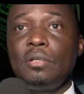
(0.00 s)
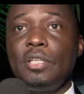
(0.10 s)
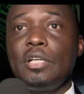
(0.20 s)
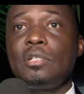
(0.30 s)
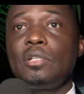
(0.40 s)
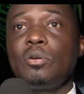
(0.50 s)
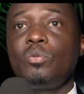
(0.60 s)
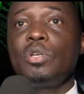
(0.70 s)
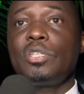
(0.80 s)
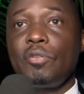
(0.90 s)
that
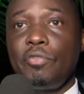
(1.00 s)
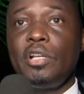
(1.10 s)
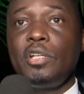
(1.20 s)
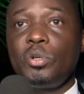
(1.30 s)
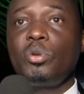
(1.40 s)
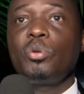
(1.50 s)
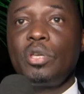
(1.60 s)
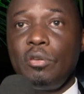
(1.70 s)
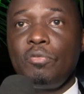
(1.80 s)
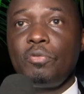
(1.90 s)
whichever little you
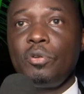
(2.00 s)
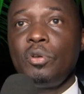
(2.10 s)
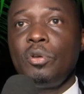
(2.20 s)
give,